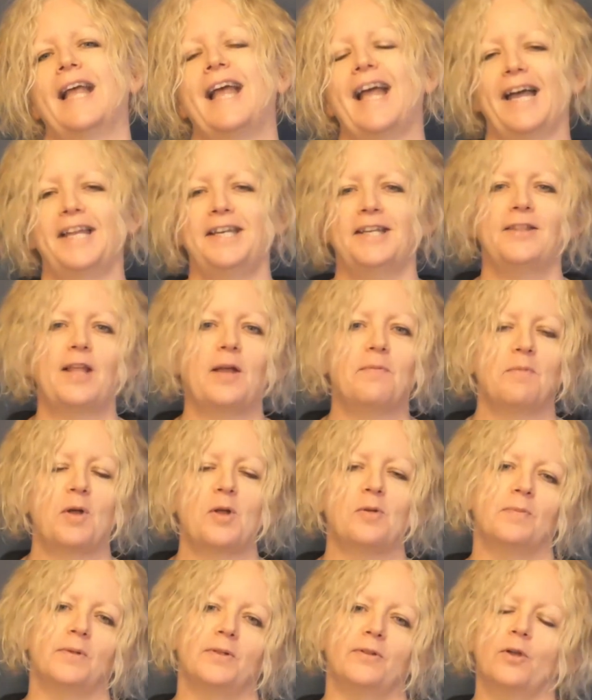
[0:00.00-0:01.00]
And in that
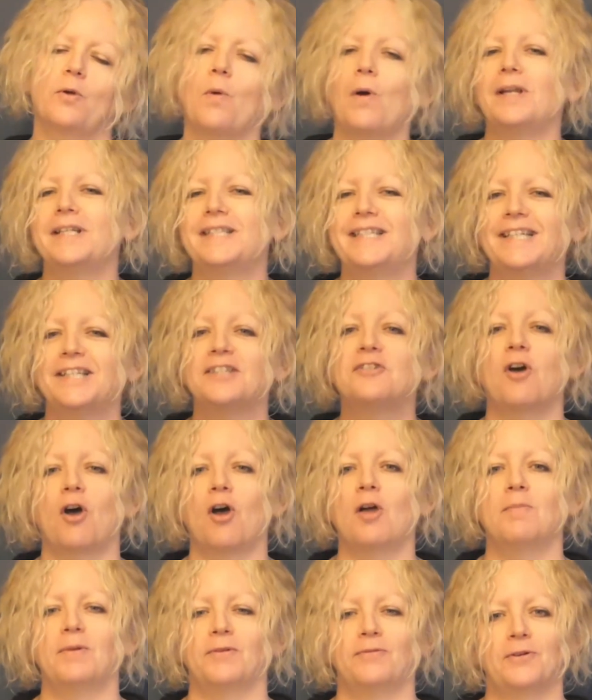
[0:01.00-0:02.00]
moment, the quality and
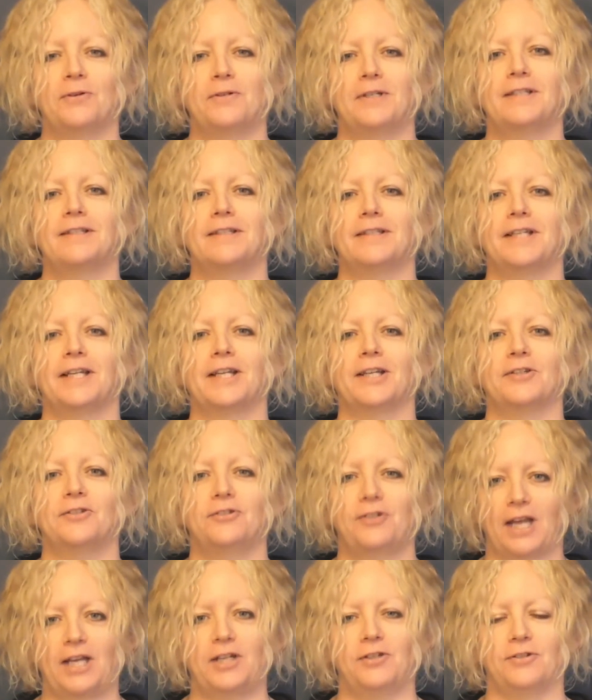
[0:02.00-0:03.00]
type of your listening
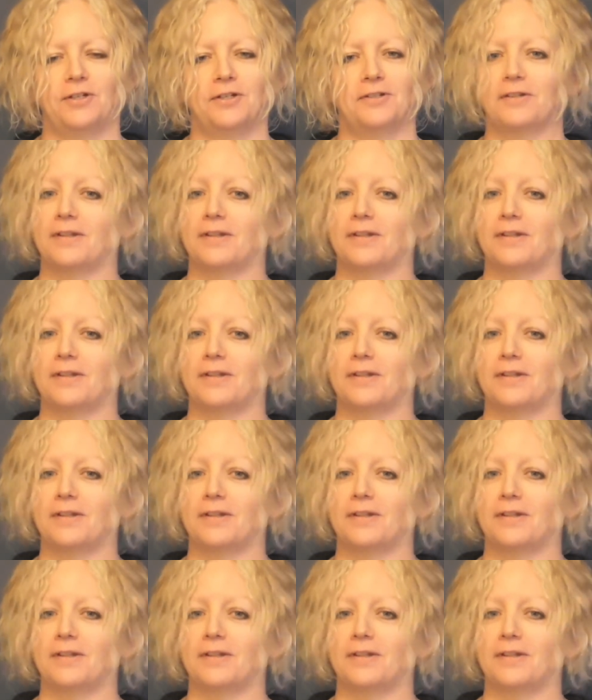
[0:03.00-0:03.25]
changes,